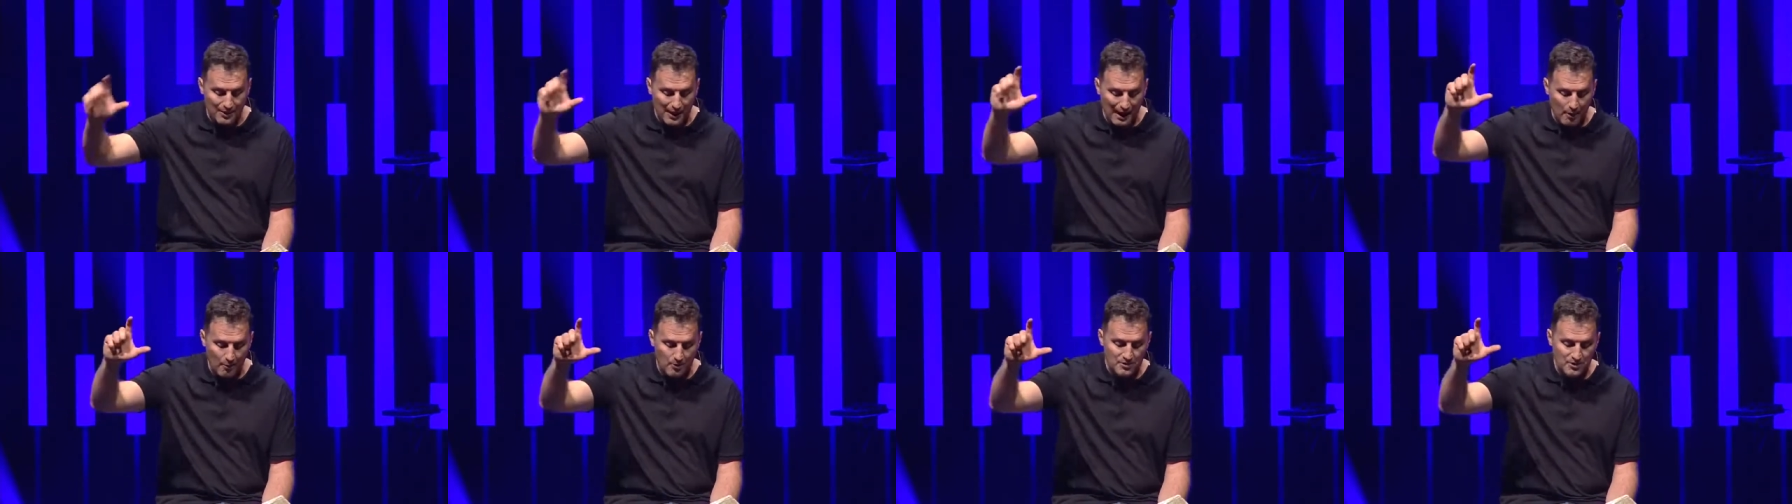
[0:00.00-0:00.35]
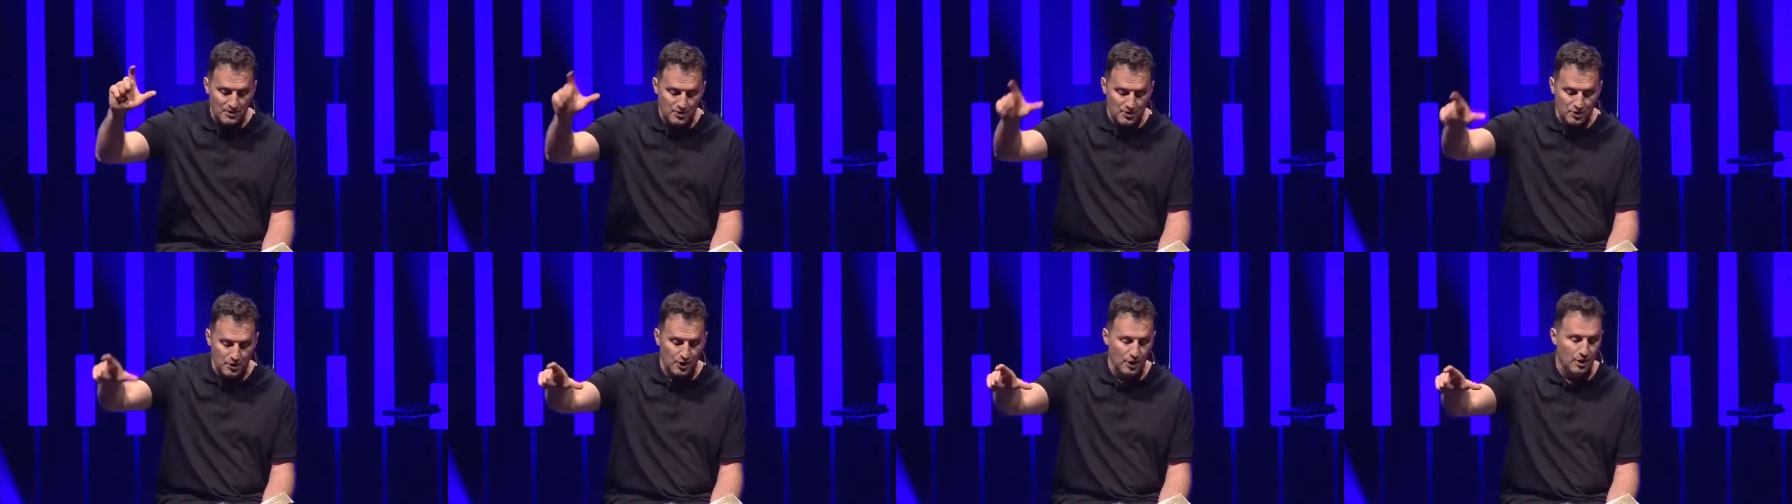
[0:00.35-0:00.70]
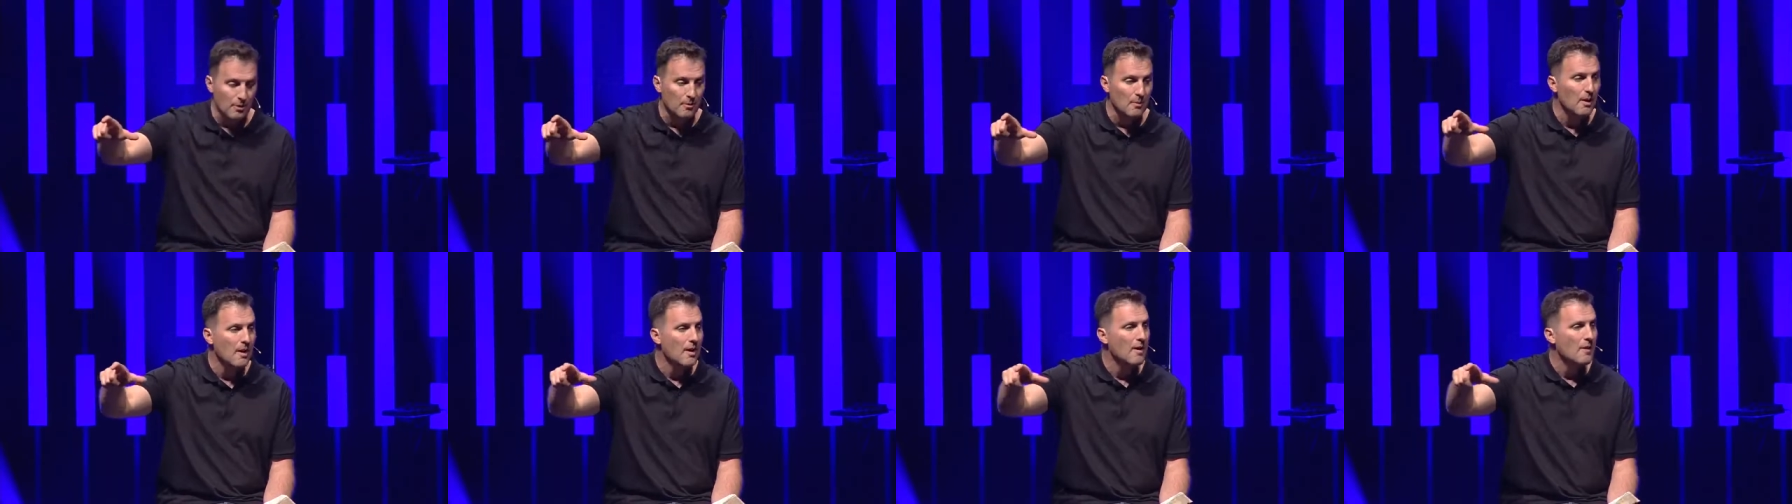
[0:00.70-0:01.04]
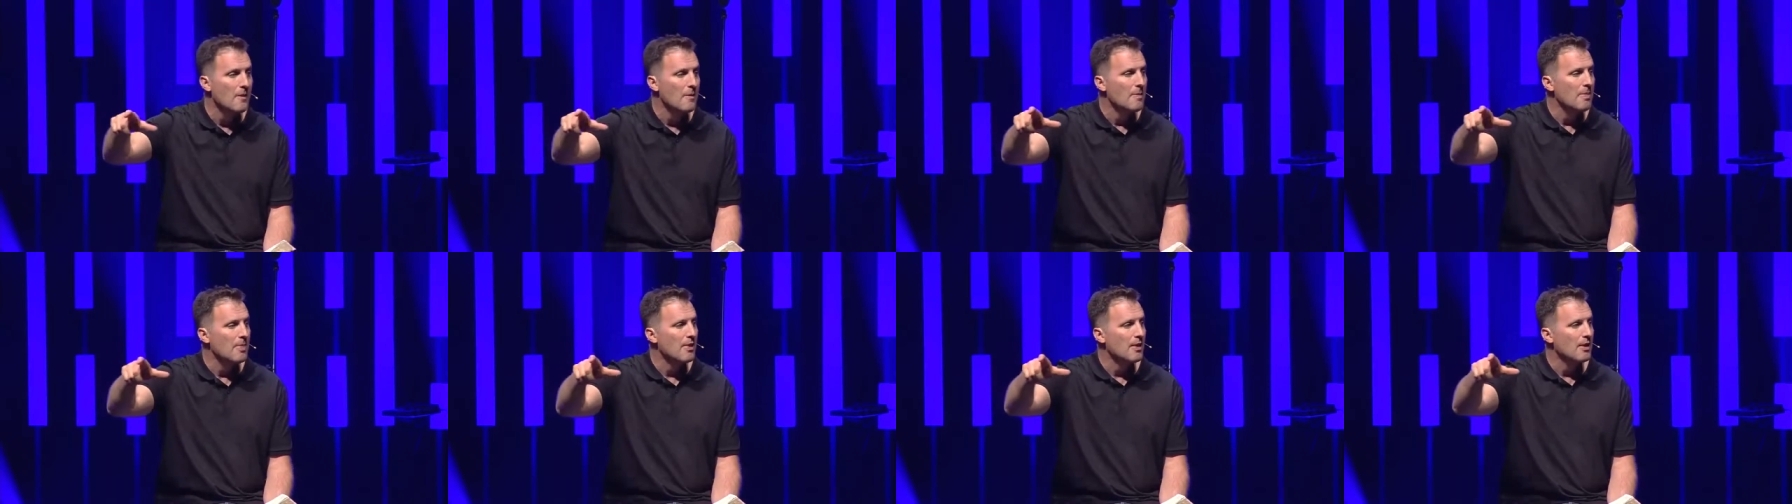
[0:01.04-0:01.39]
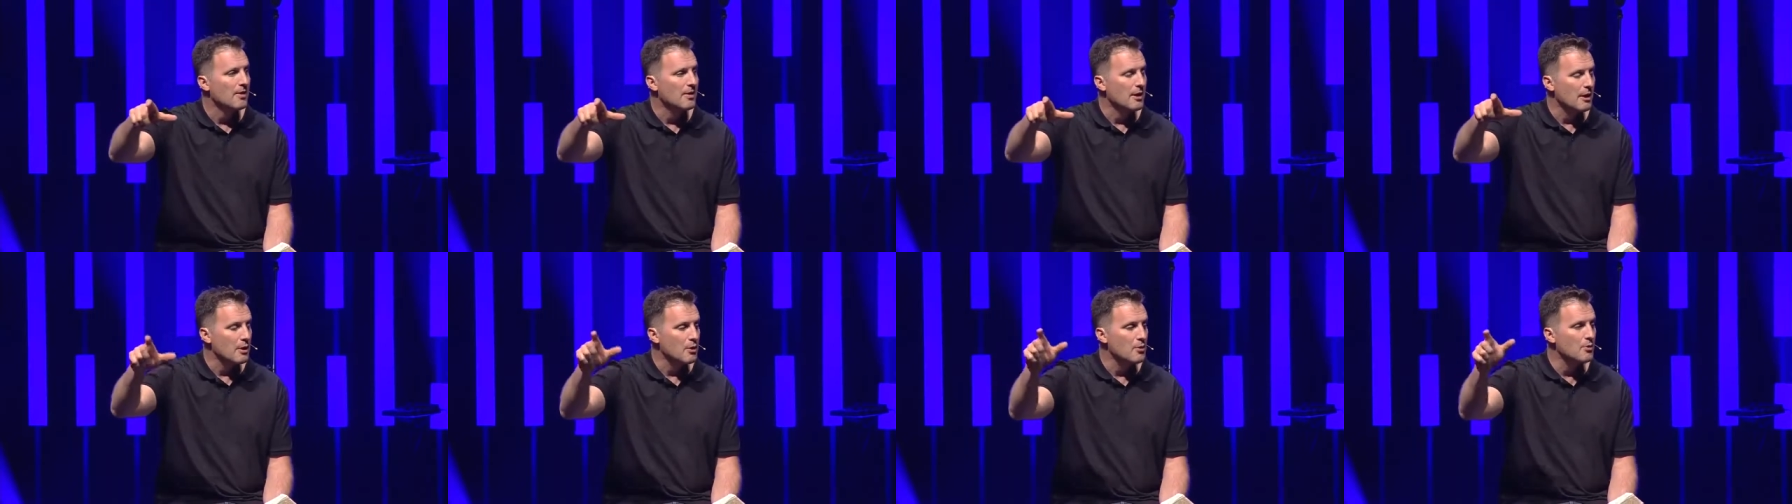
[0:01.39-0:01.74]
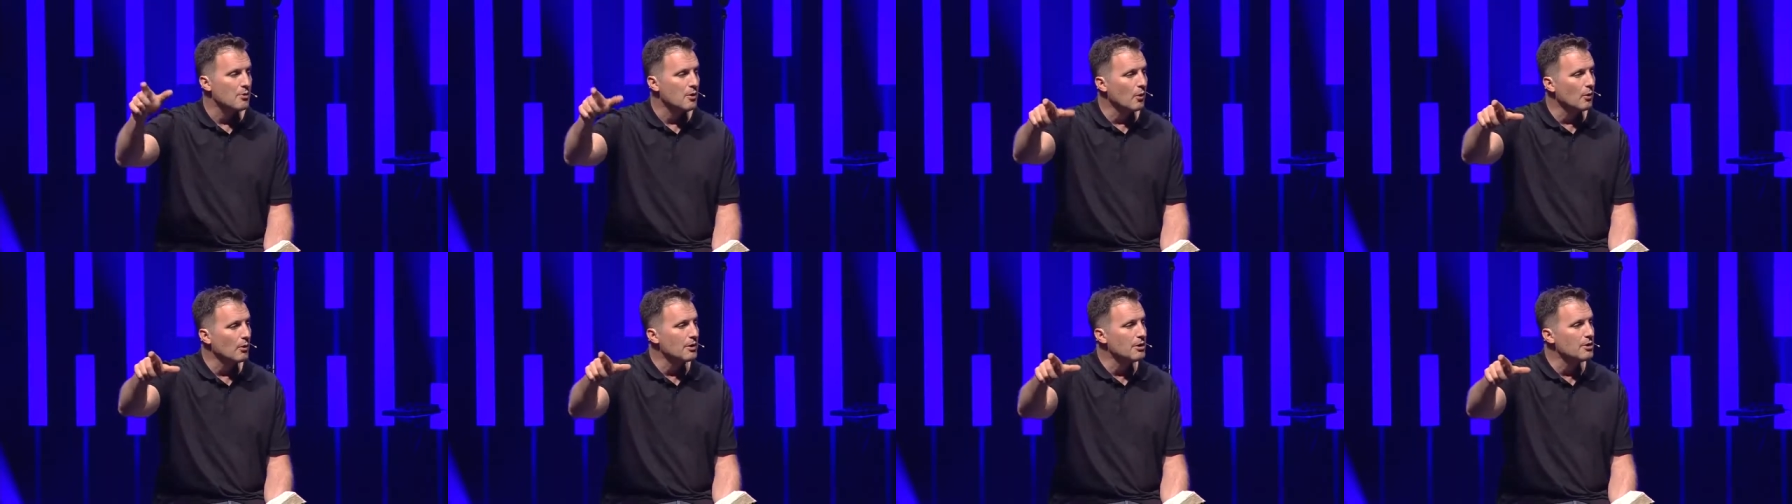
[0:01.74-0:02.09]
That was a term that you
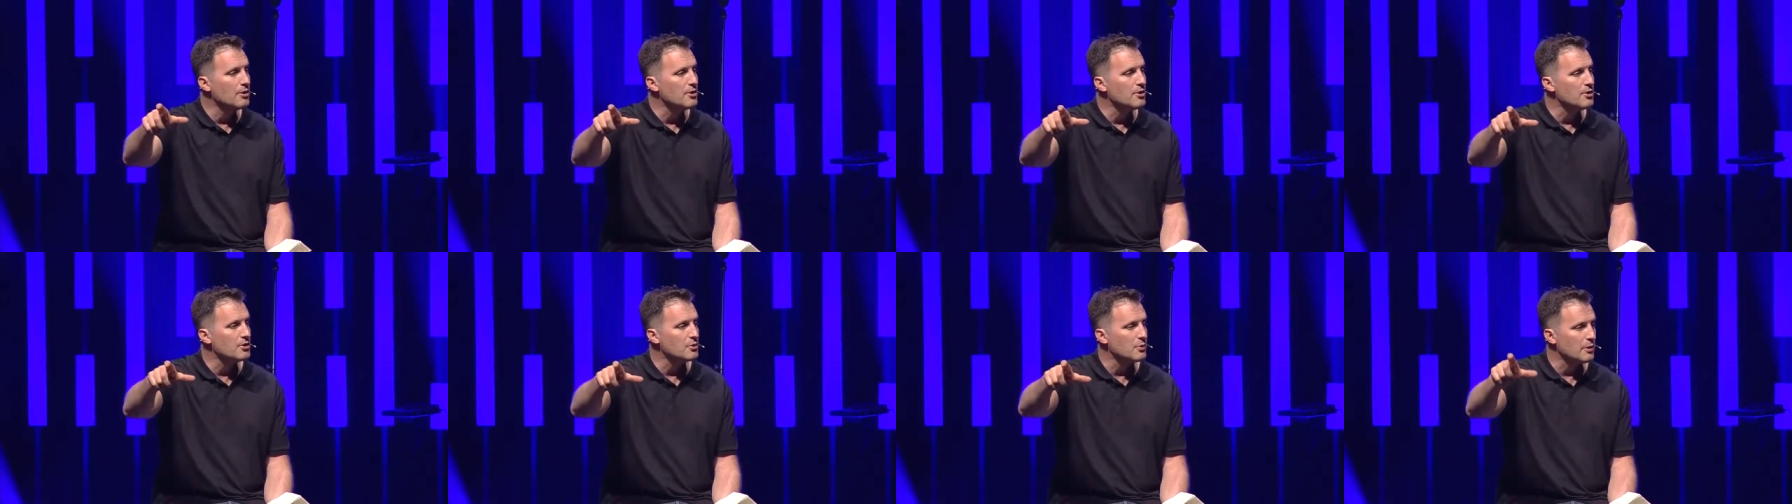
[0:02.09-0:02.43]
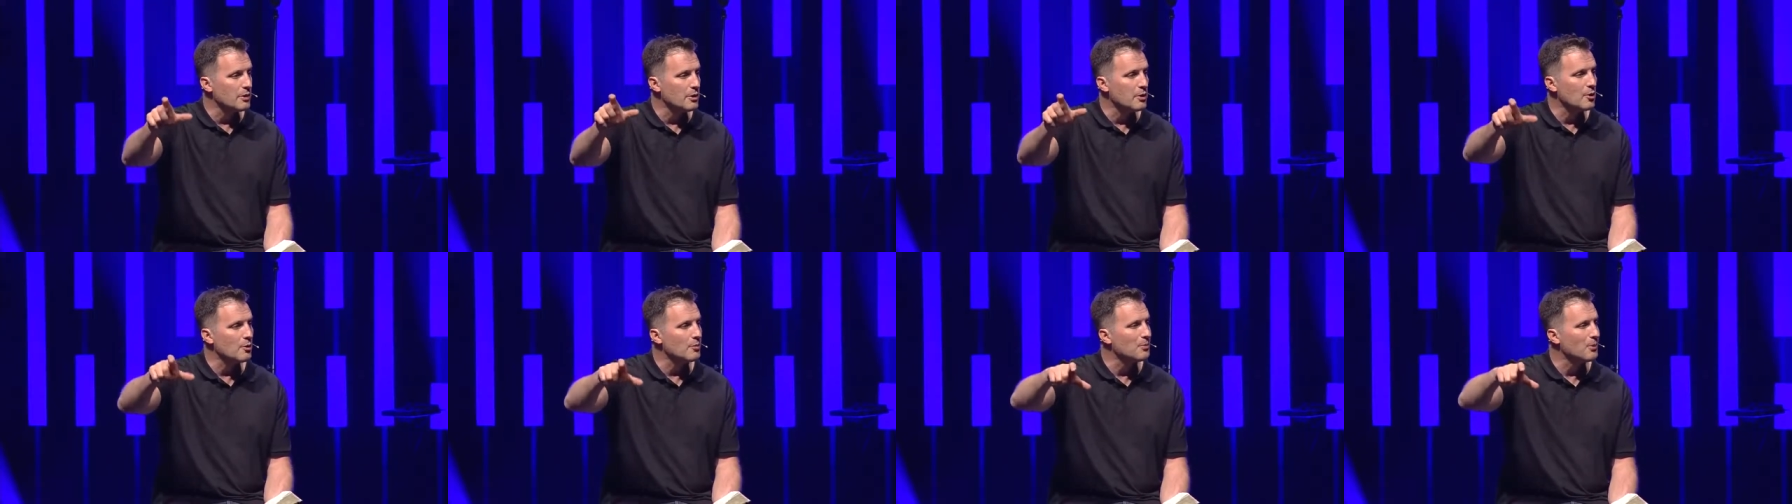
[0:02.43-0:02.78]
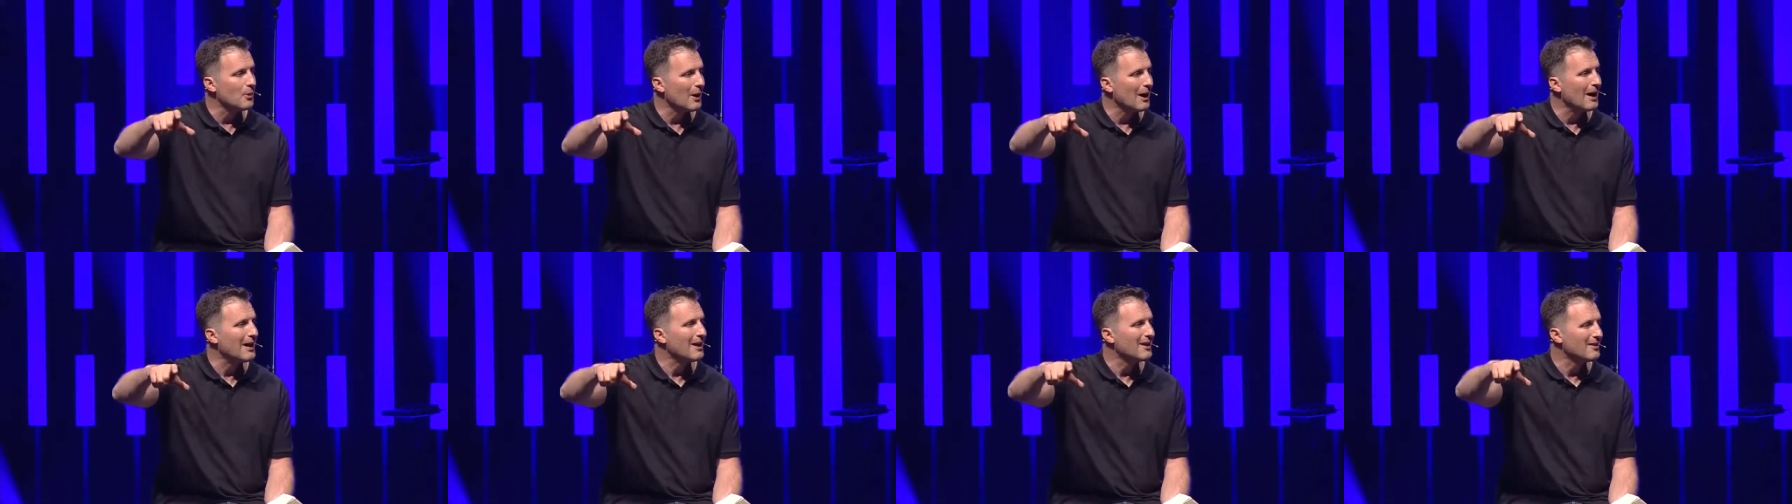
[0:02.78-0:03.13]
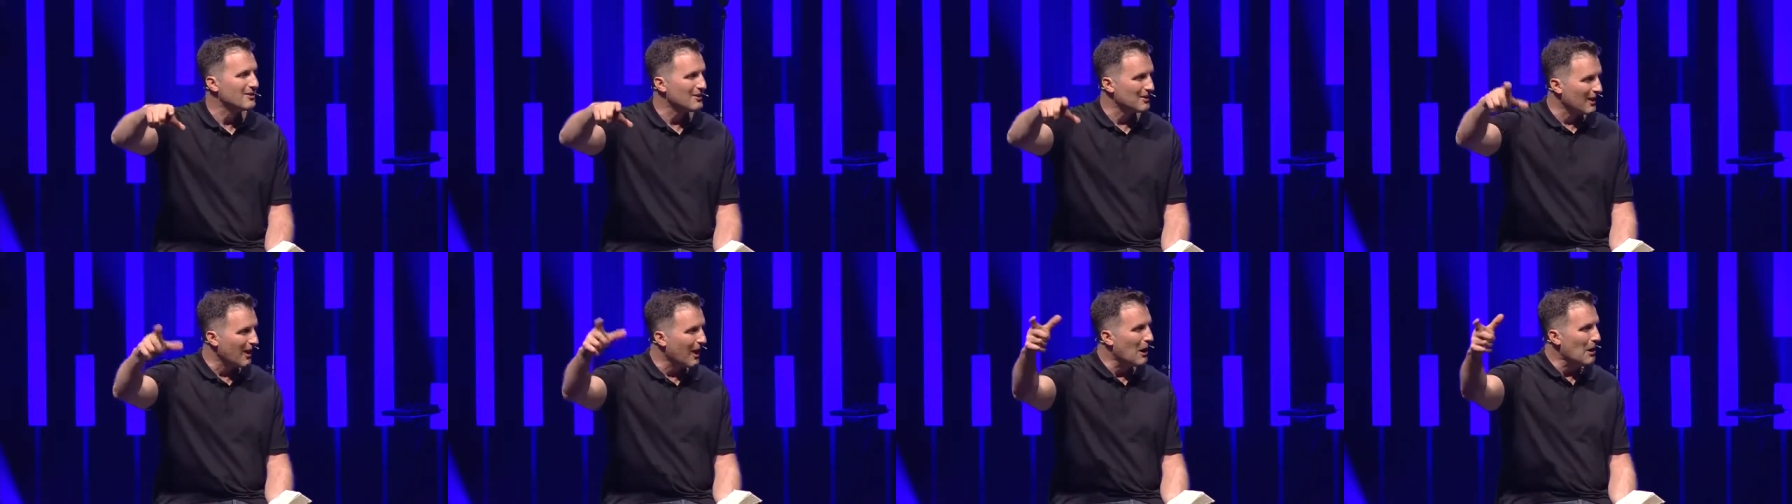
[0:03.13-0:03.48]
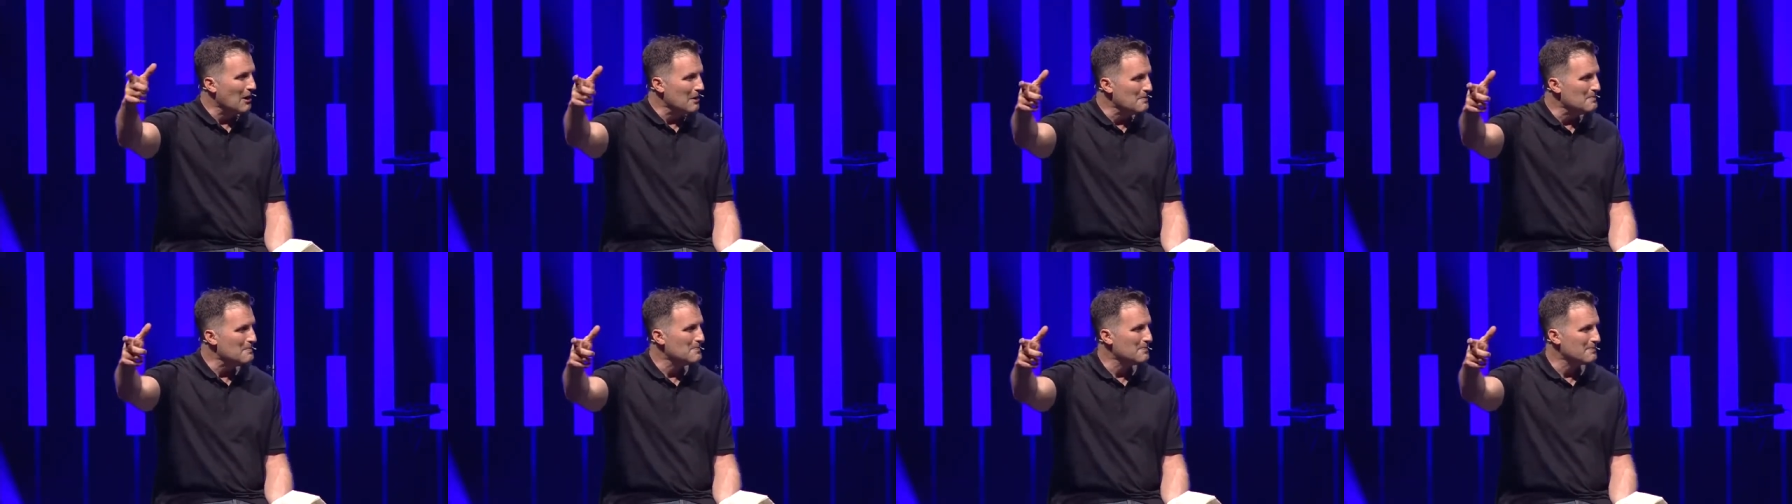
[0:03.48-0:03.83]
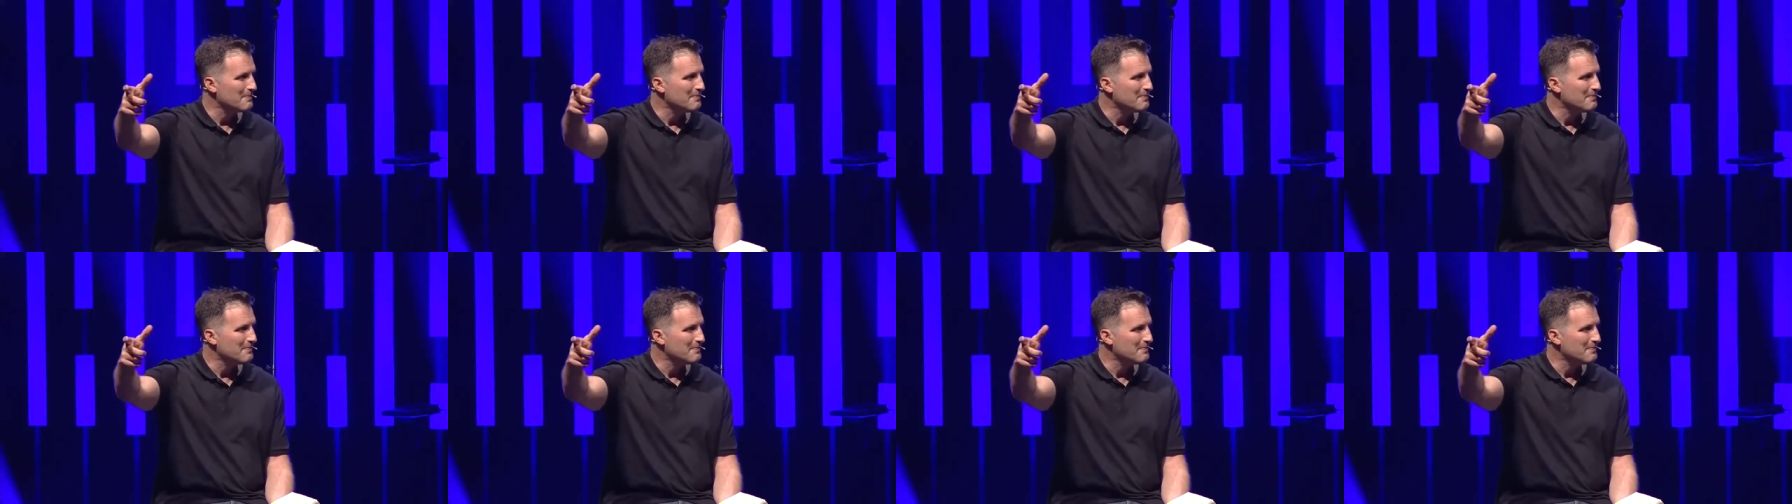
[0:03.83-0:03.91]
would only use when you were praying to God.